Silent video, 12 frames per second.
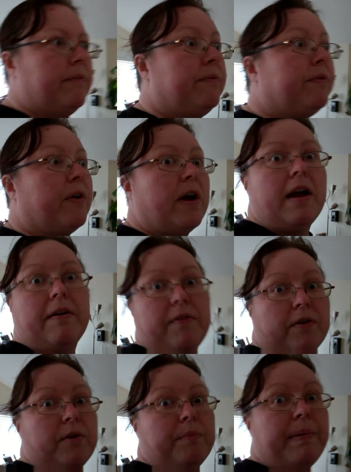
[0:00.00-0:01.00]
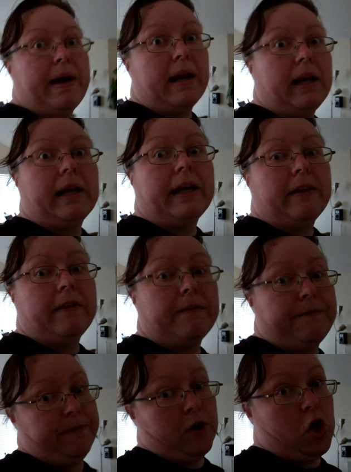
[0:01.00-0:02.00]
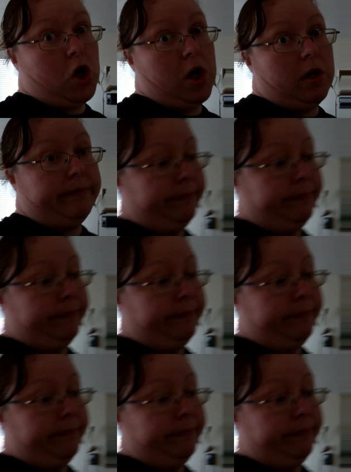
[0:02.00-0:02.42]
I'm forever battling the fur.